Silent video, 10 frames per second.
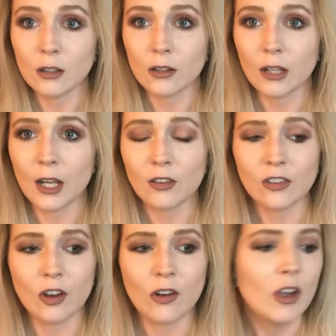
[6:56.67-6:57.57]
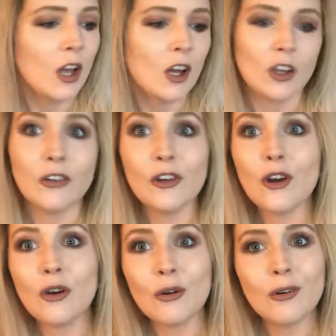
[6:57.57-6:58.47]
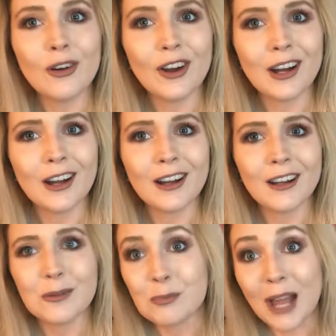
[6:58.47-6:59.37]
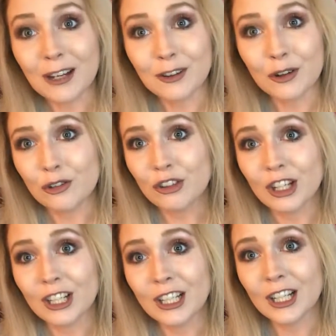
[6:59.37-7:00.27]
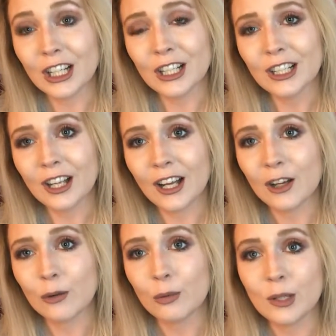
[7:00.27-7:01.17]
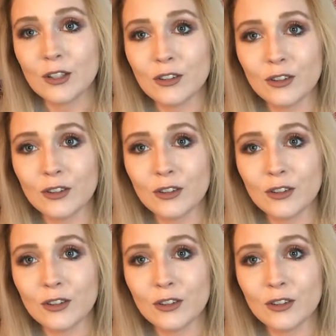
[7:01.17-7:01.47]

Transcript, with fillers: Okay, so no uh, macro fear here. Uh, we